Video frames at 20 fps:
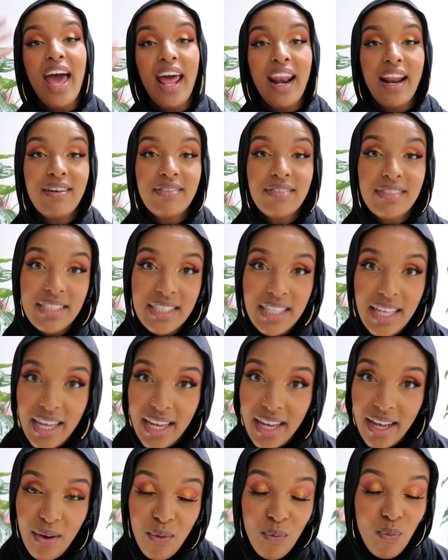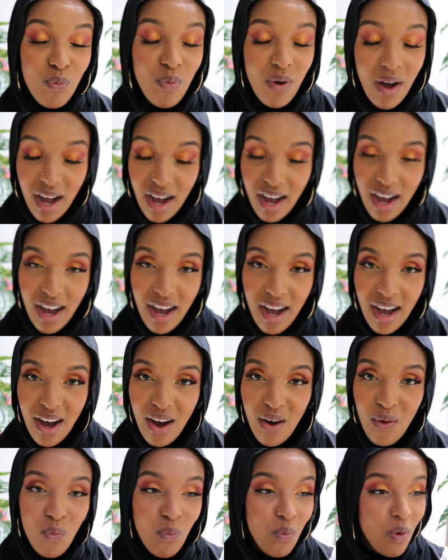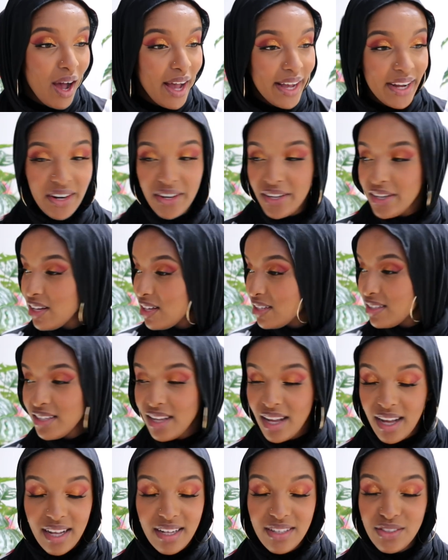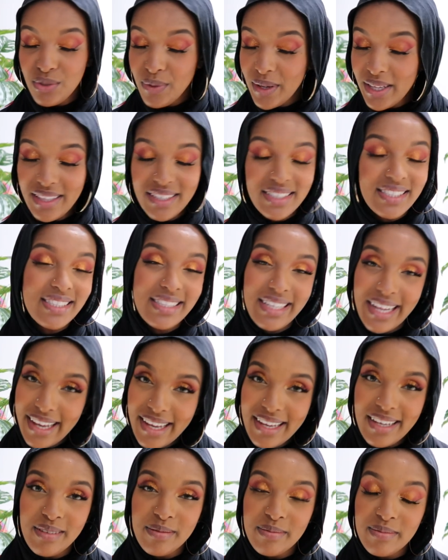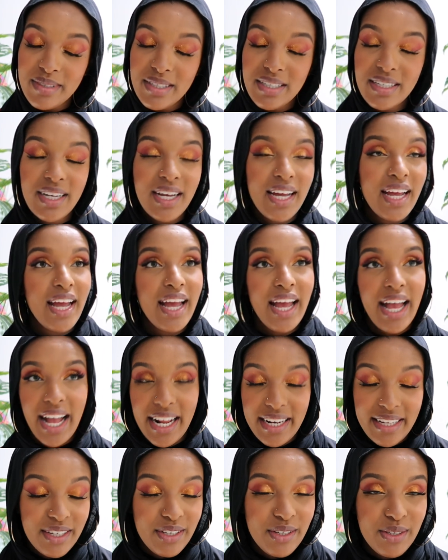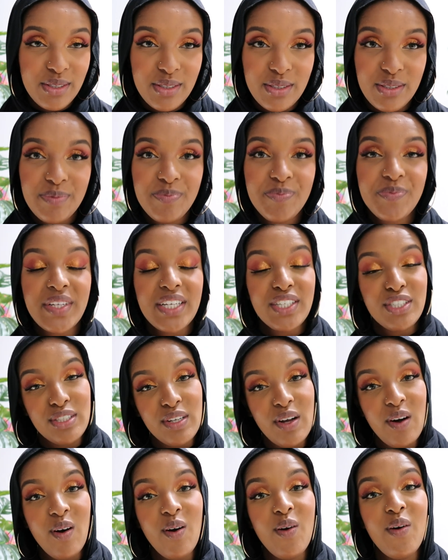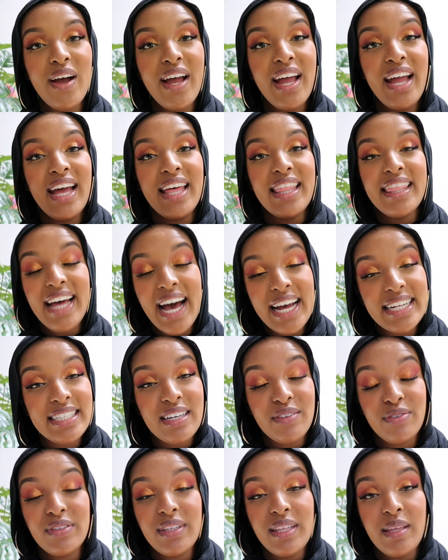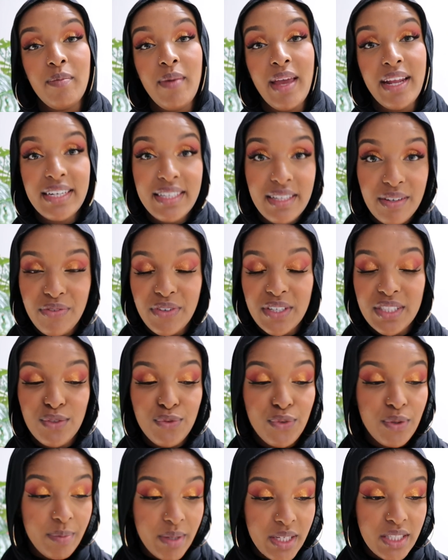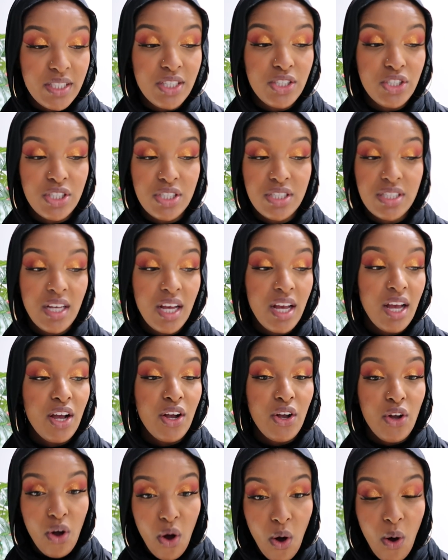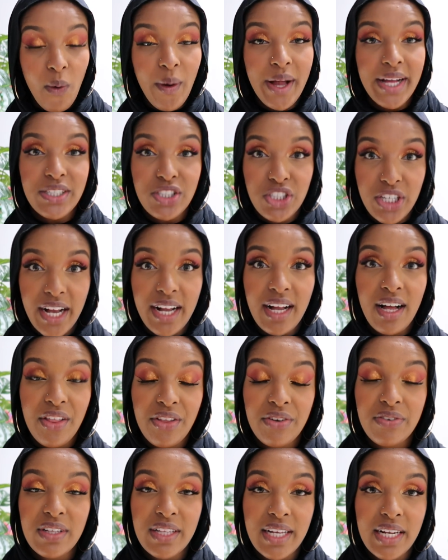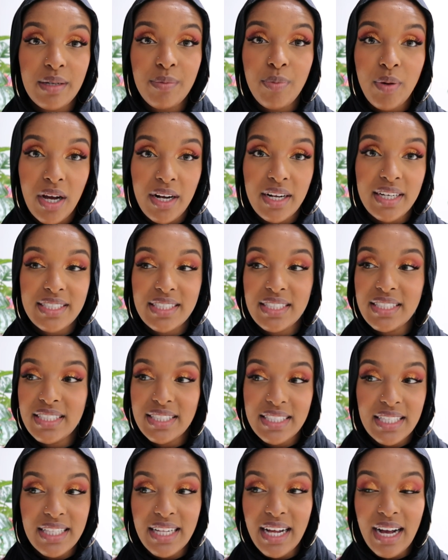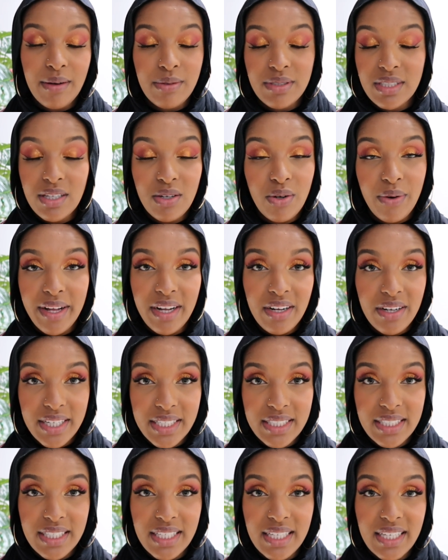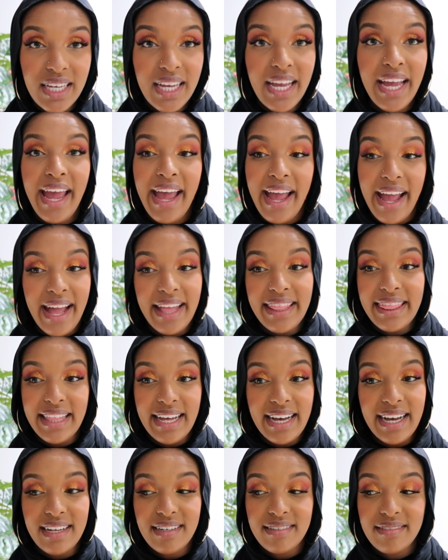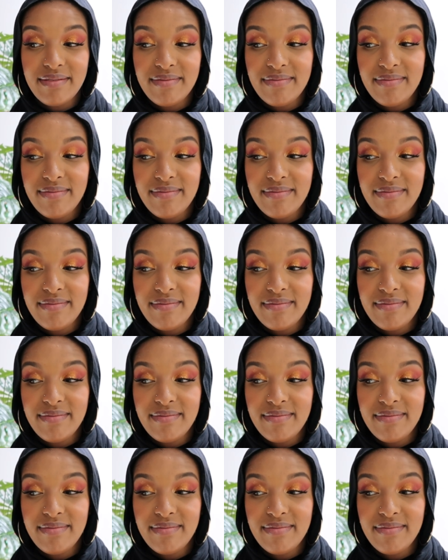And I was like, what? Why are y'all not doing the same? Anywho, so that definitely made a difference for me to just go and check other related products and see that I wasn't going crazy and that,